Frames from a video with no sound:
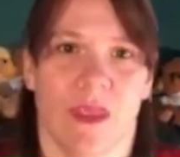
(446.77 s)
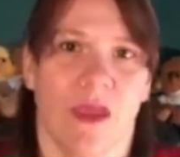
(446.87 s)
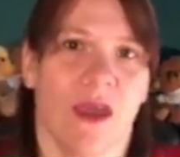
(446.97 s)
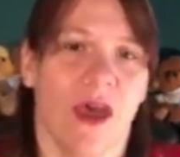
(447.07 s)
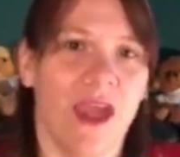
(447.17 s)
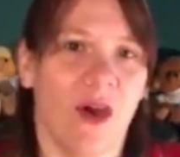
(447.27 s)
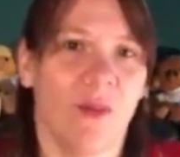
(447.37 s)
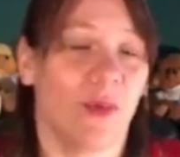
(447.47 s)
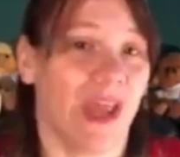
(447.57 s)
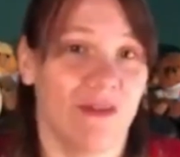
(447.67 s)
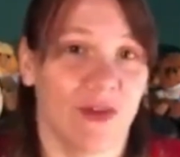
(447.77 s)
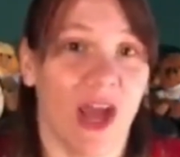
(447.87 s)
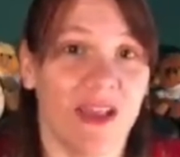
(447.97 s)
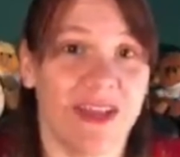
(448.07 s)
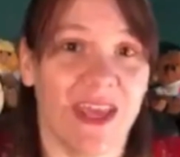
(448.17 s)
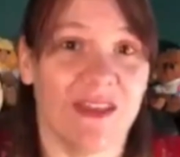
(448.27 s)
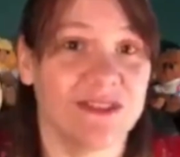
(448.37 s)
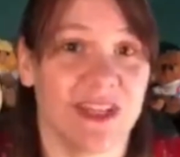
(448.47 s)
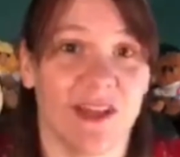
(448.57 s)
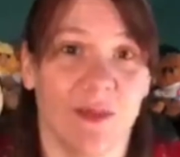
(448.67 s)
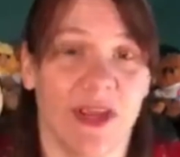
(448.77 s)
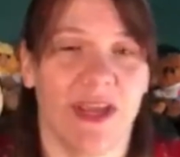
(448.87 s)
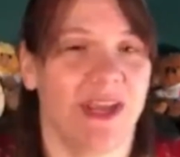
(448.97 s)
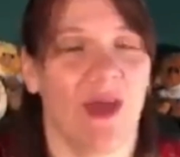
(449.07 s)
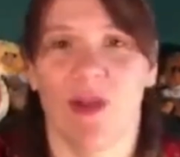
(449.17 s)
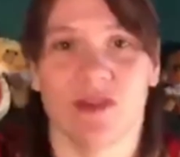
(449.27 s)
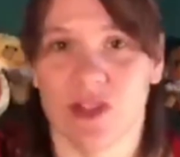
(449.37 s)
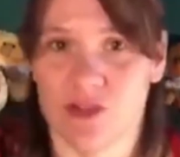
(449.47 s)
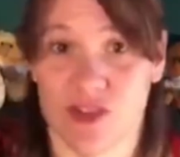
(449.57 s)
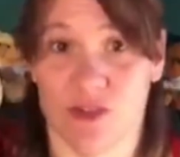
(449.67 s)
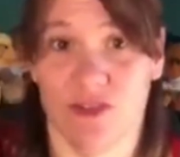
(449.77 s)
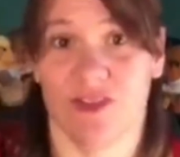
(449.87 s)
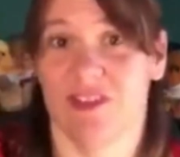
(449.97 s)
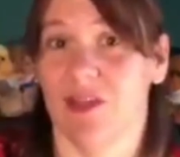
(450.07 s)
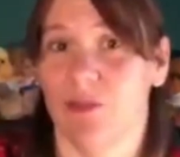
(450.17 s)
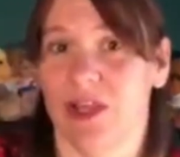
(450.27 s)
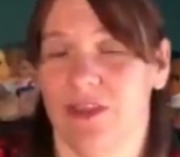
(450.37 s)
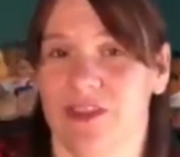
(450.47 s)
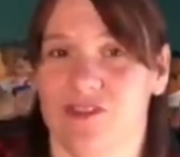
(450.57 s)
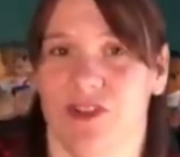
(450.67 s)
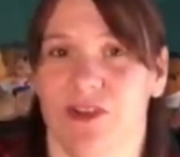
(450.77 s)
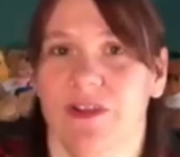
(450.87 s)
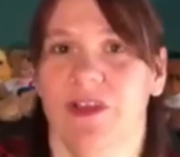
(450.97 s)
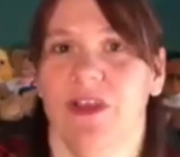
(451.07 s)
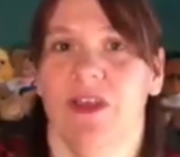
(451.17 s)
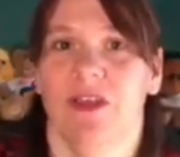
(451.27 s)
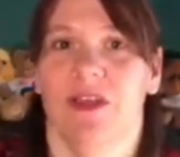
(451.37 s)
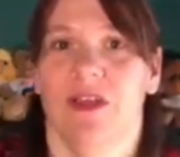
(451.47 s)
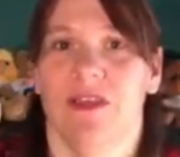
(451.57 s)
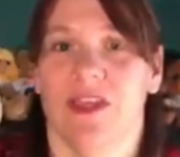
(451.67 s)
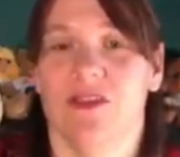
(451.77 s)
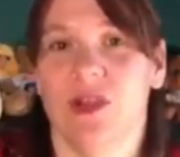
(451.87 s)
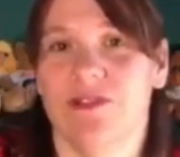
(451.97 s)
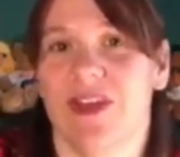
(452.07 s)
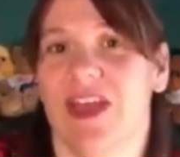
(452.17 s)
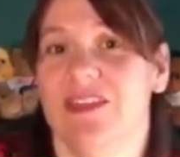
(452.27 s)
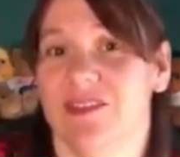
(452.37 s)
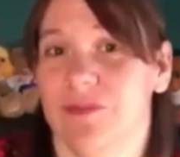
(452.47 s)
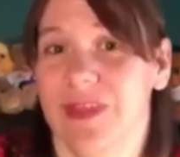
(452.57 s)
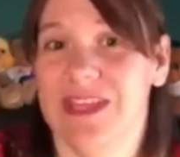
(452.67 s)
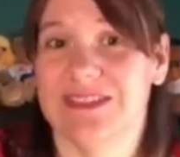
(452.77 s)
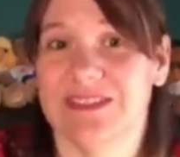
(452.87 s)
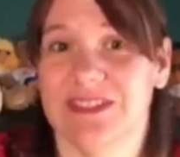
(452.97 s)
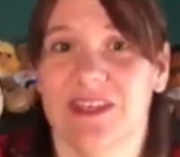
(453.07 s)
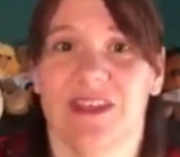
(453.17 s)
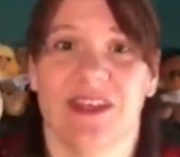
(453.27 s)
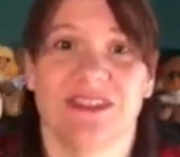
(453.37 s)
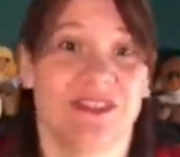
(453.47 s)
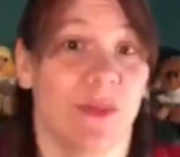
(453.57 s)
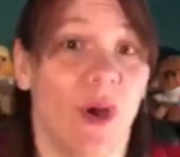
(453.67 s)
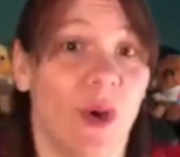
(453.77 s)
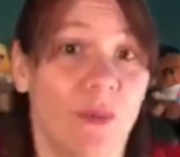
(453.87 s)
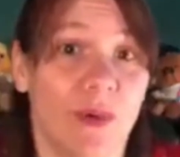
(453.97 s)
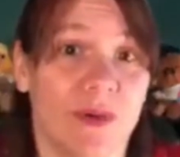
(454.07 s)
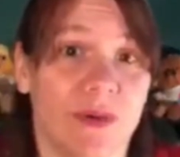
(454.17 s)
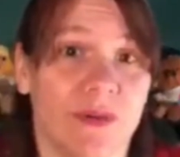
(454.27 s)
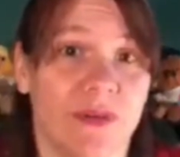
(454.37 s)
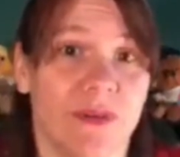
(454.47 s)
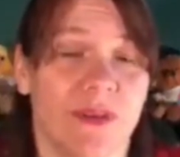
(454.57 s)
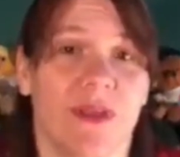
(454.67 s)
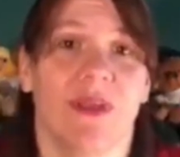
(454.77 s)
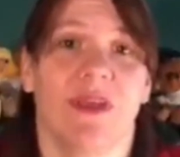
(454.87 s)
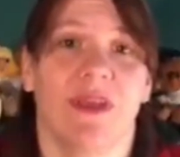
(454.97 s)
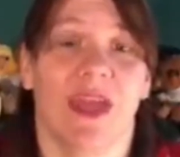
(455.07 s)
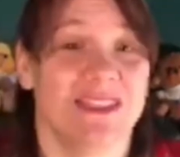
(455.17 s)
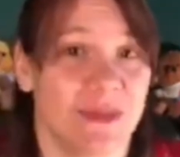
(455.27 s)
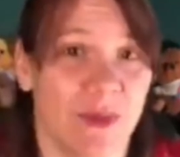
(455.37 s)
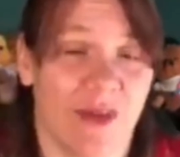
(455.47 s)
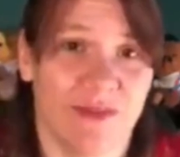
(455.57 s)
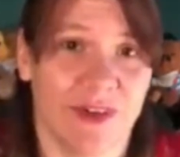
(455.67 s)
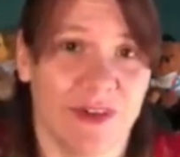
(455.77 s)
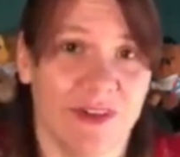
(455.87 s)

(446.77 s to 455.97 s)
I hope whatever holiday you celebrate and however you choose to celebrate it this year, that you can find some peace, some hope, and some comfort,